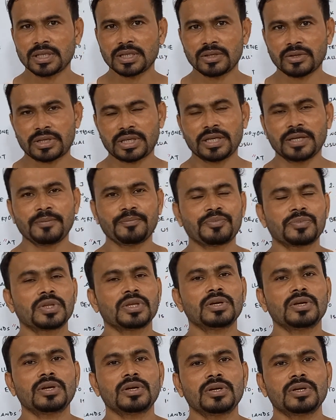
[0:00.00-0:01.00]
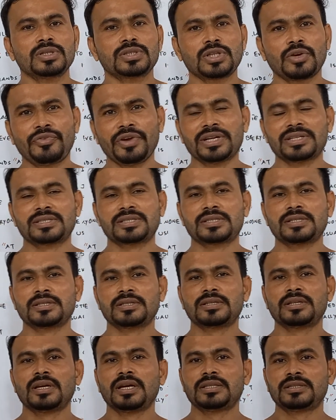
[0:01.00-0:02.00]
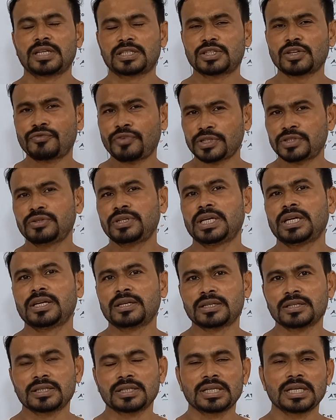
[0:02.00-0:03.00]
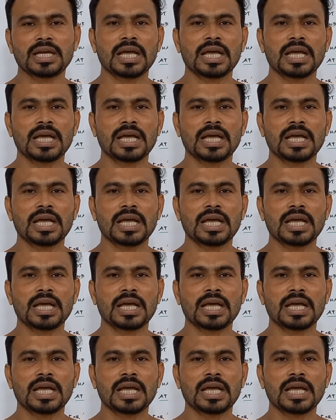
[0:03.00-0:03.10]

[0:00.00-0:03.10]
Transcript: Okay? So friends, that's all for today.